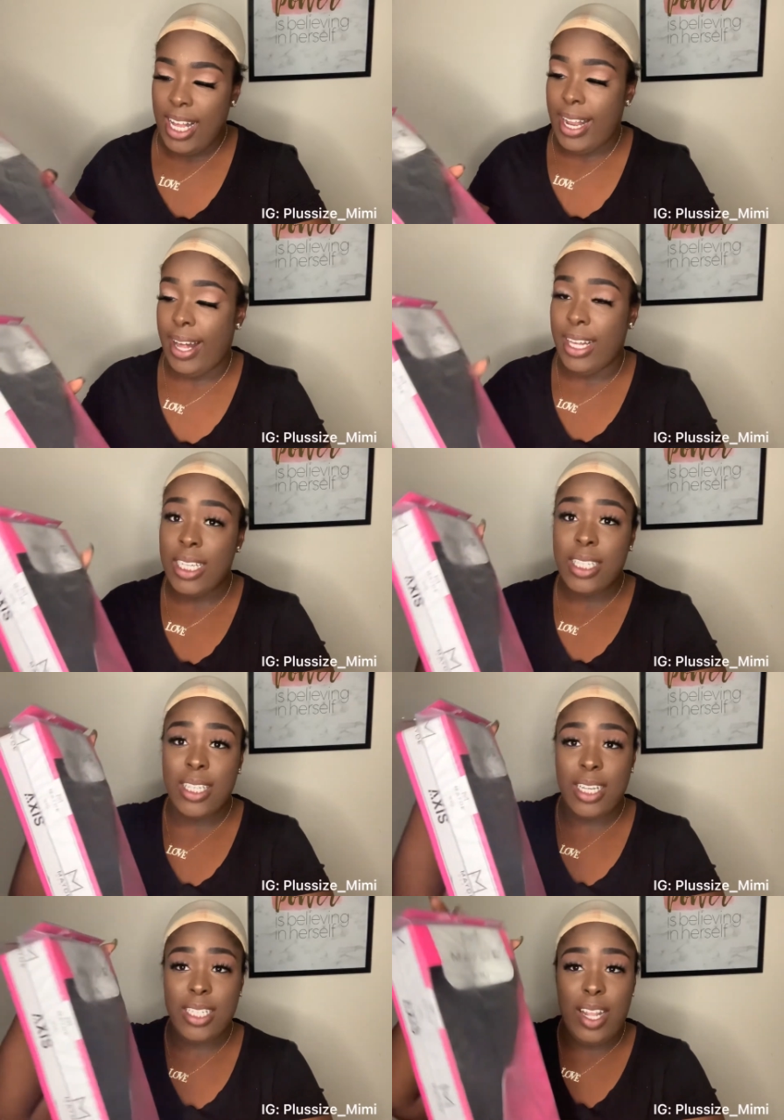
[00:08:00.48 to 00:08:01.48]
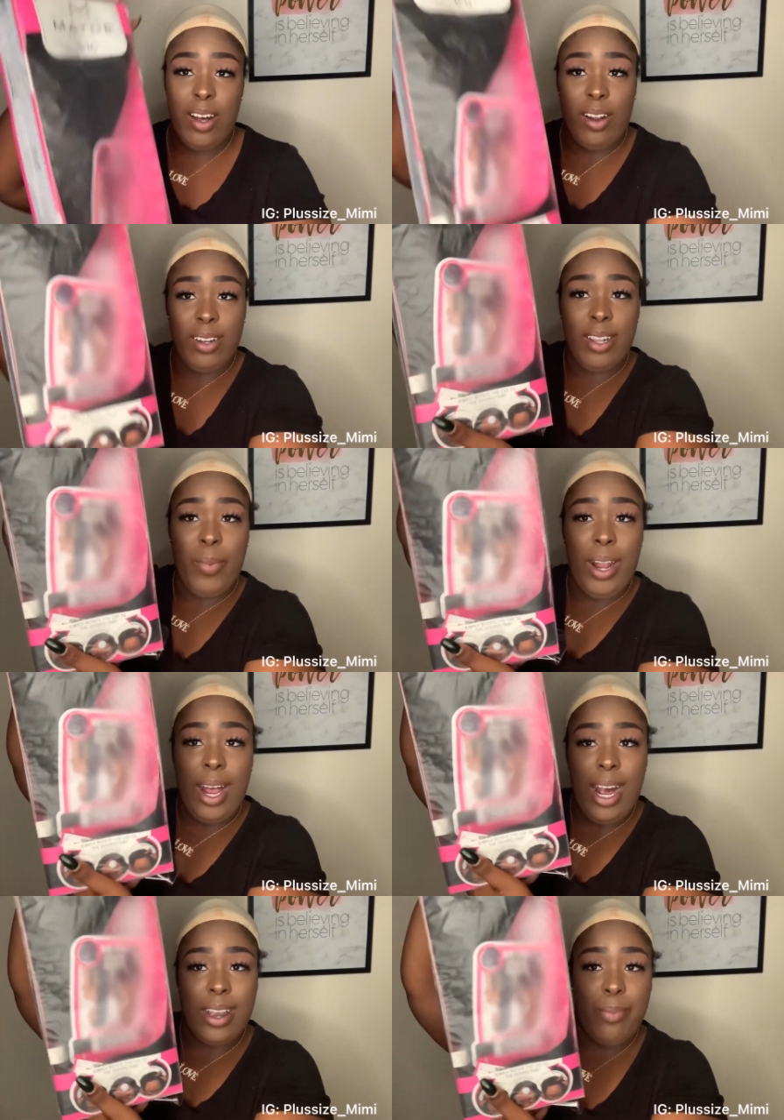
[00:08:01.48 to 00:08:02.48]
Now this is long. The way they
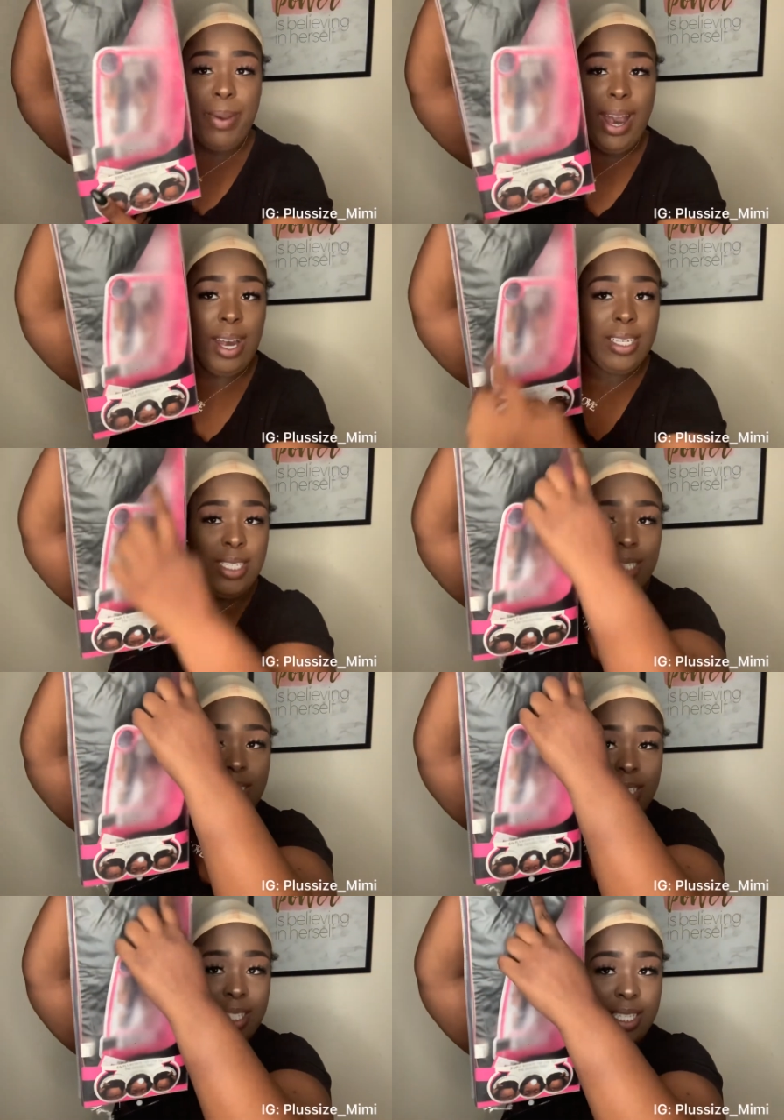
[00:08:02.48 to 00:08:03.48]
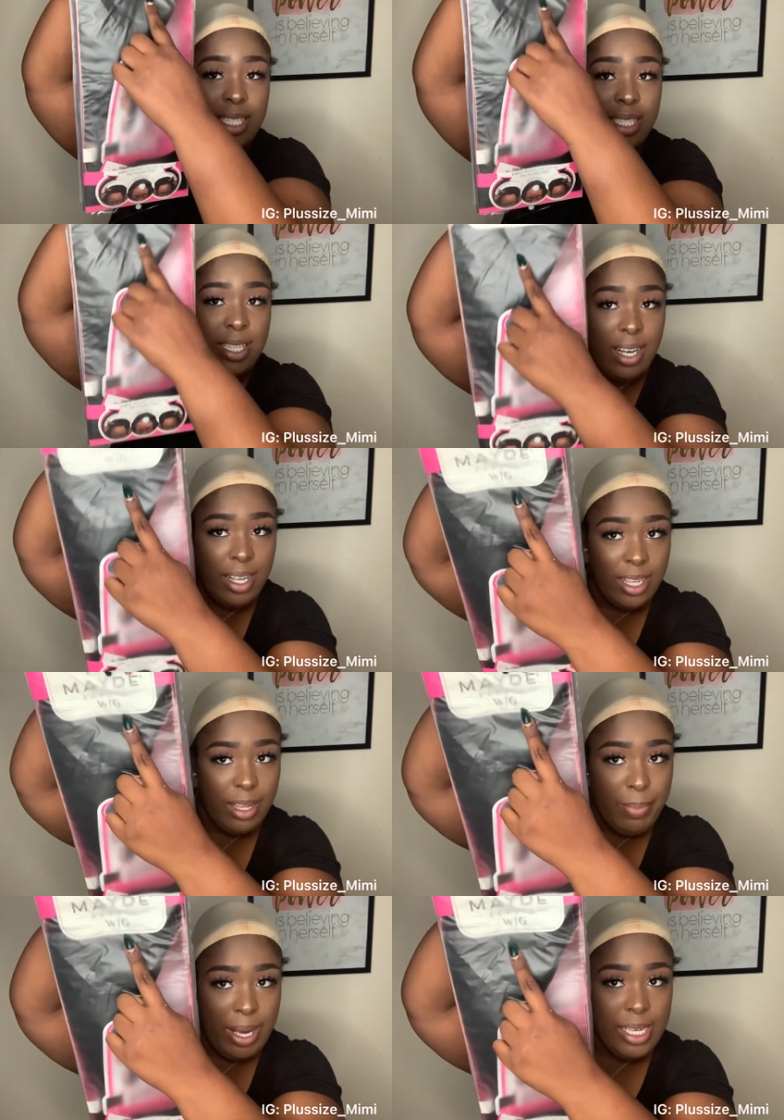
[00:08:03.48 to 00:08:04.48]
have to package it is this is the
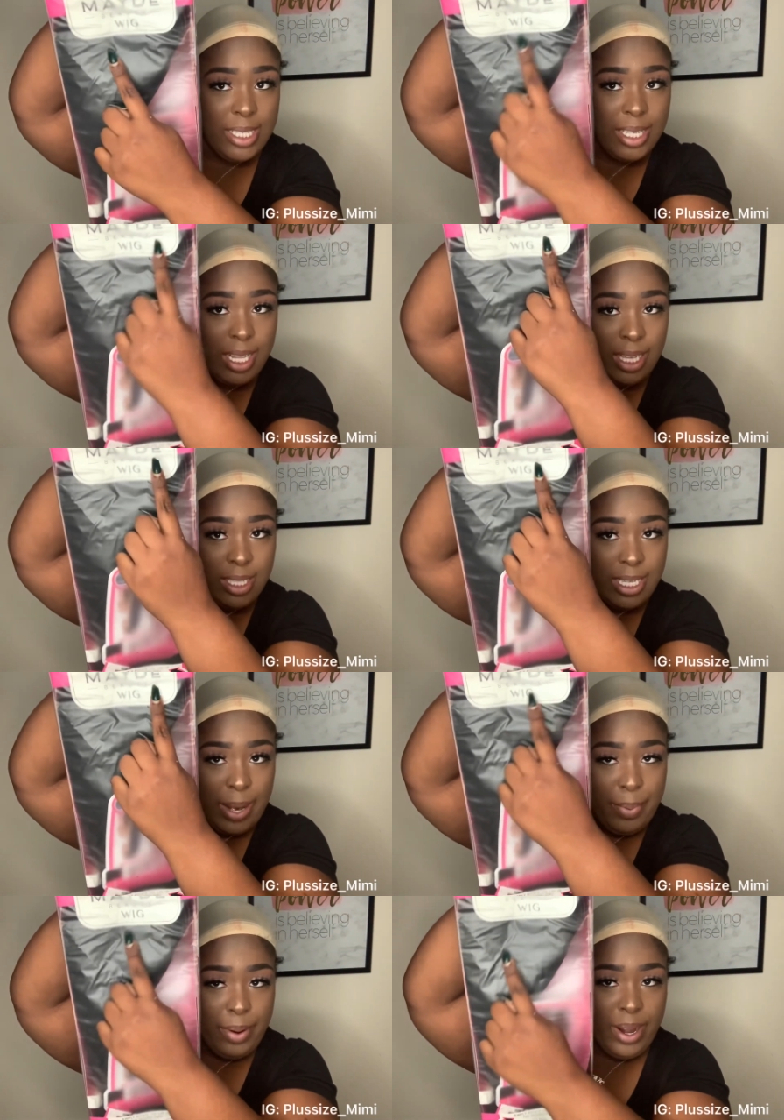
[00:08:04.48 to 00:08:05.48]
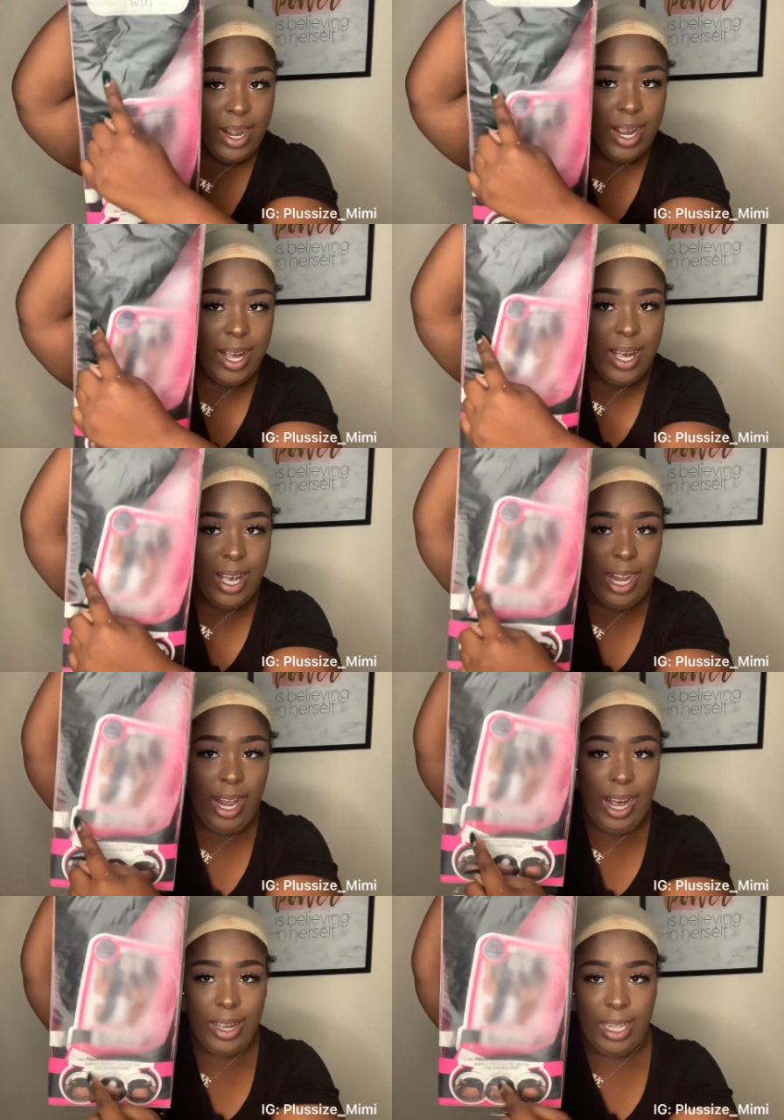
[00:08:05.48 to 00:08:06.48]
base, like the top part, and
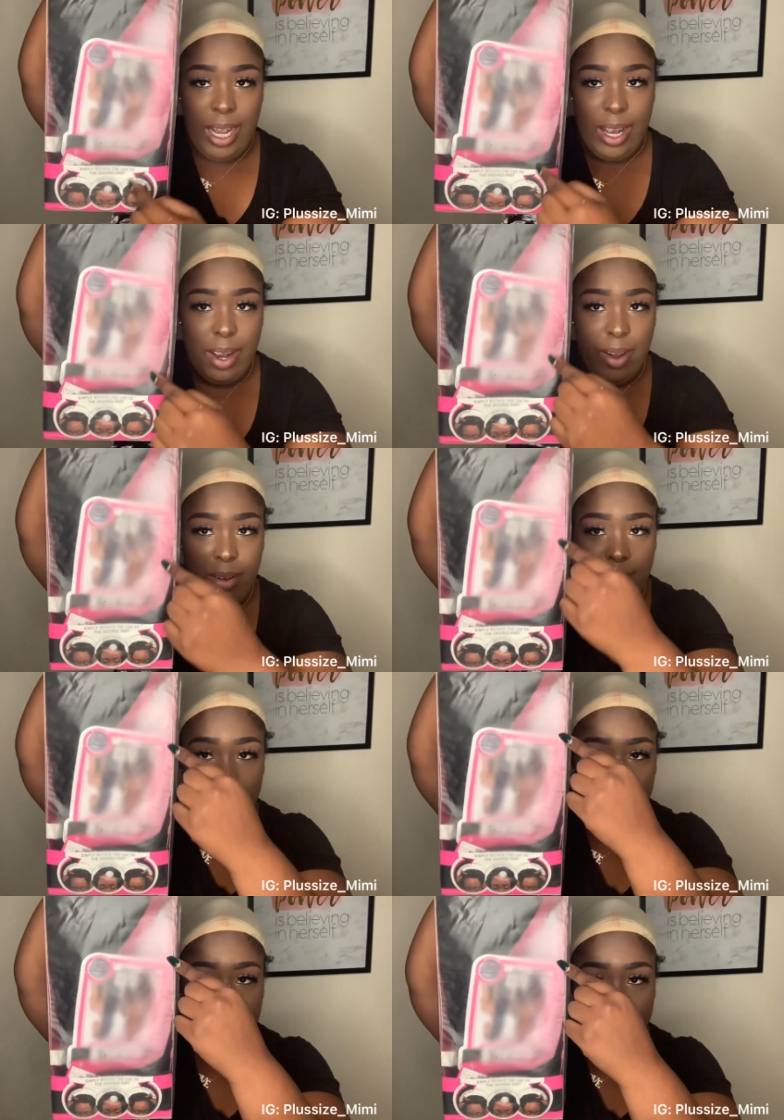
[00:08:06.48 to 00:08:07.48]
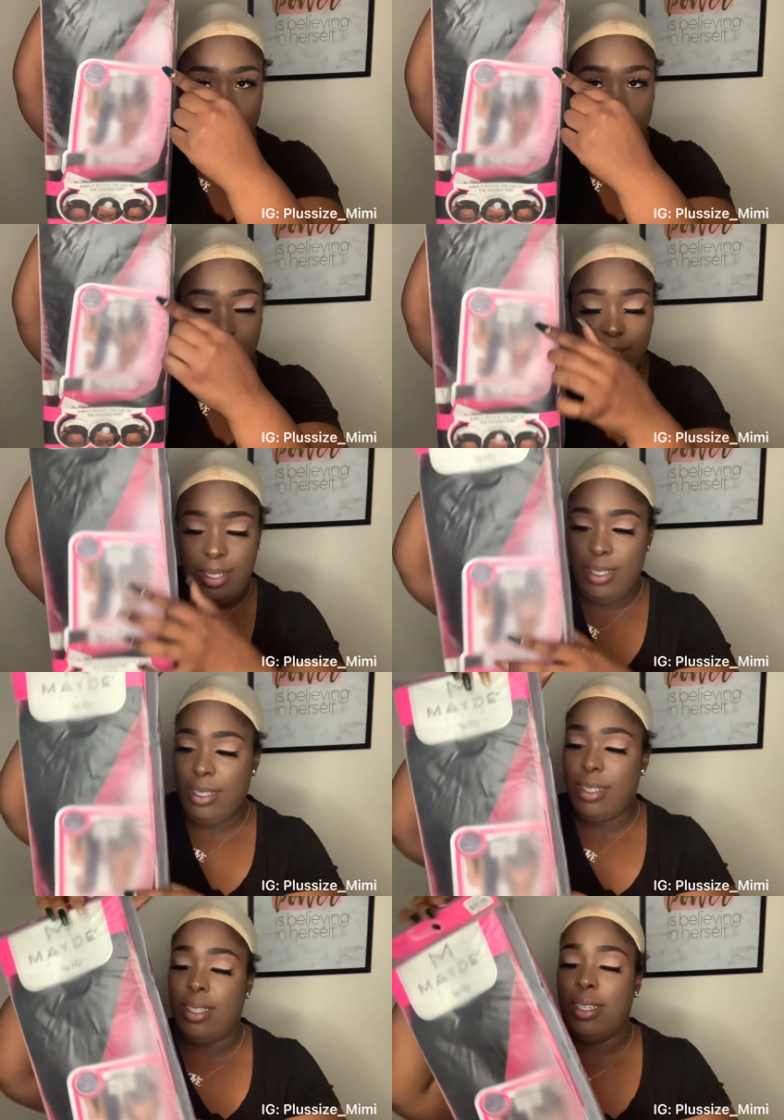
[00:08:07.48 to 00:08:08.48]
they have to like curve it up to
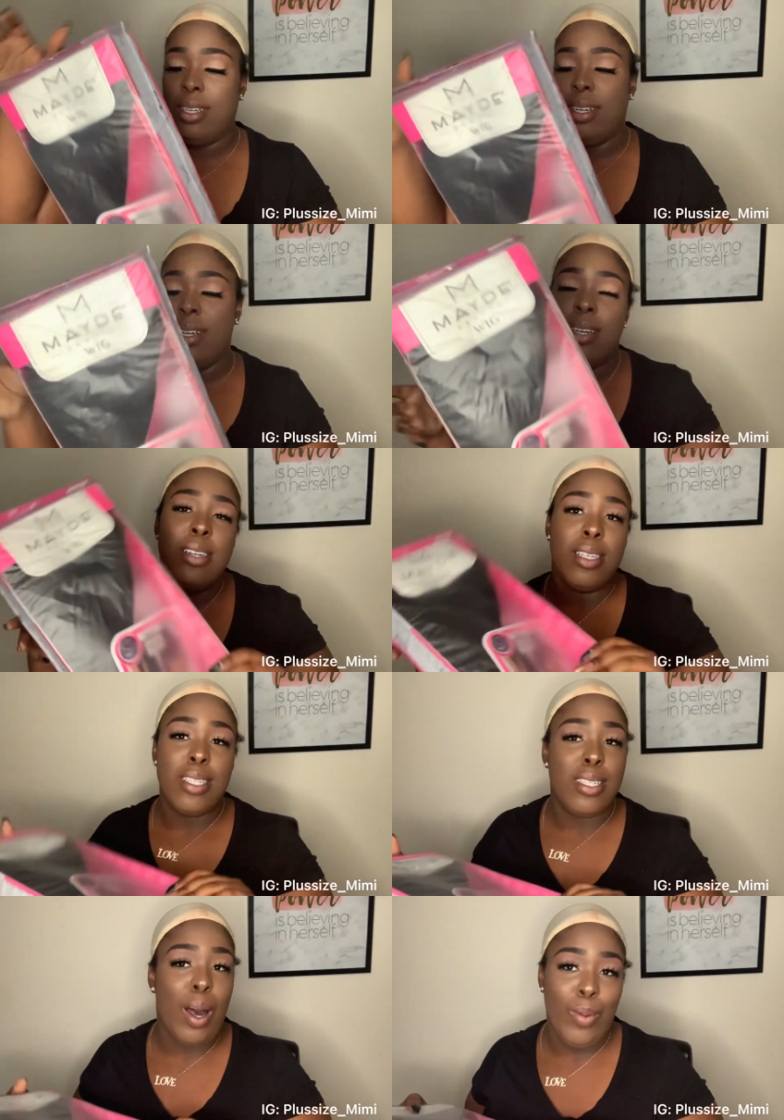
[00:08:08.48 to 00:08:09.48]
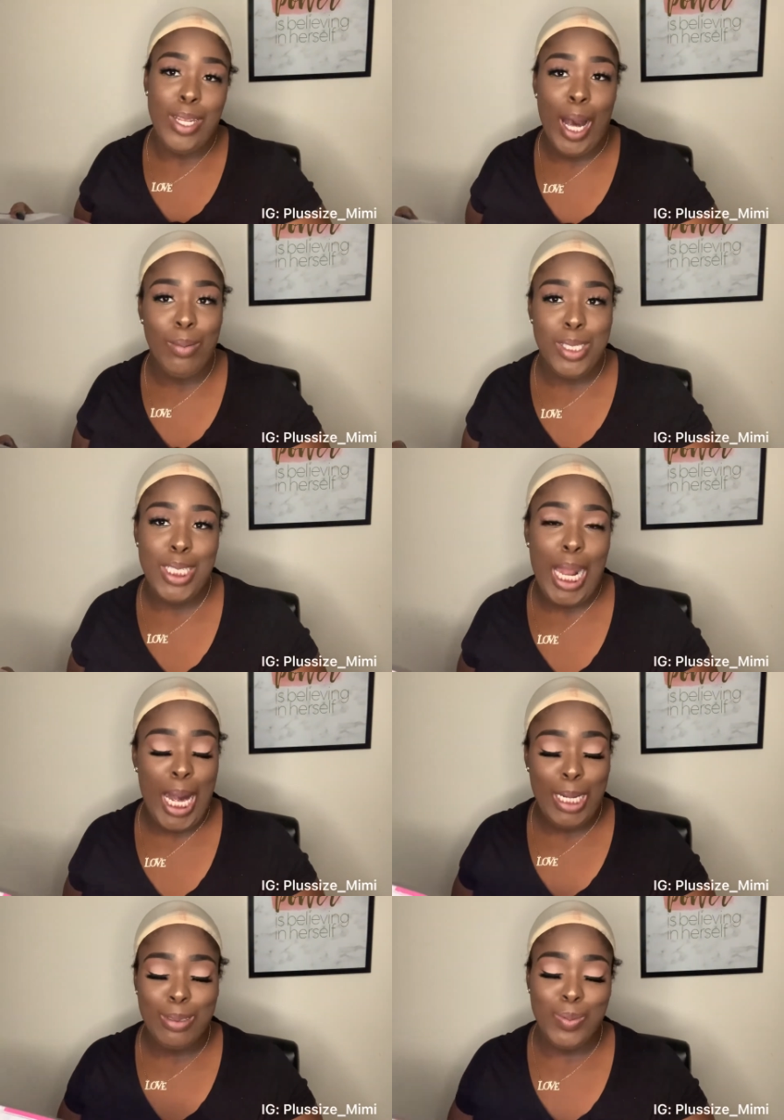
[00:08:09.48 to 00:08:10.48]
so we know it's
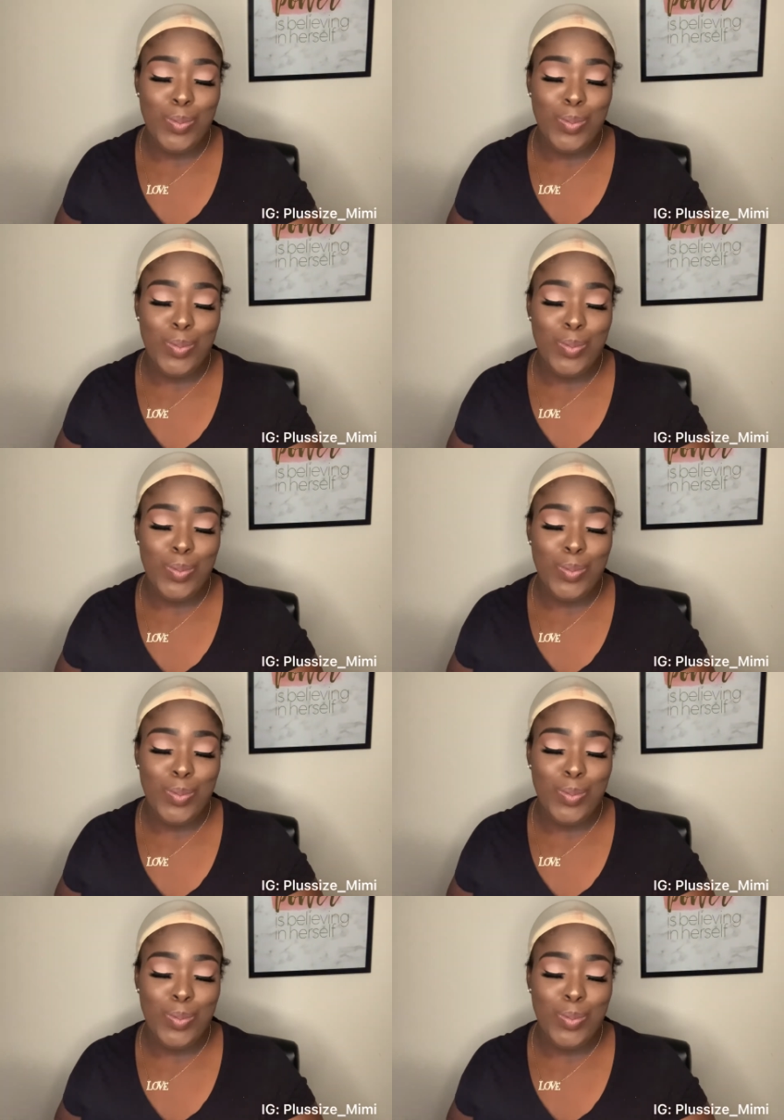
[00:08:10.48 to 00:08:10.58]
long.